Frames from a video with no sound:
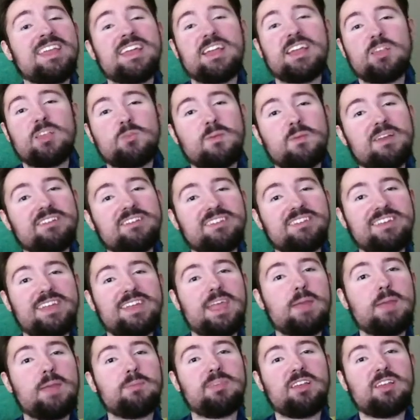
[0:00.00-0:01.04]
especially
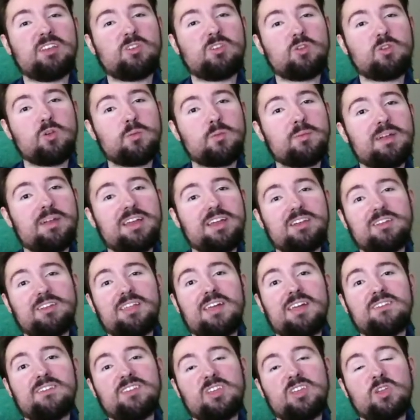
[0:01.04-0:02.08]
games like Tomb Raider
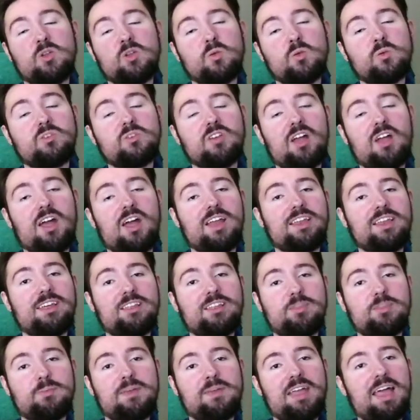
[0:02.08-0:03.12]
that have a huge
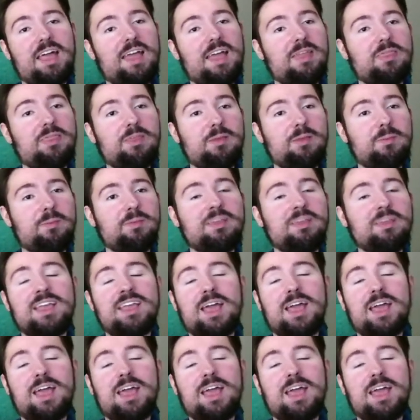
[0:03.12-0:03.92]
audience behind them.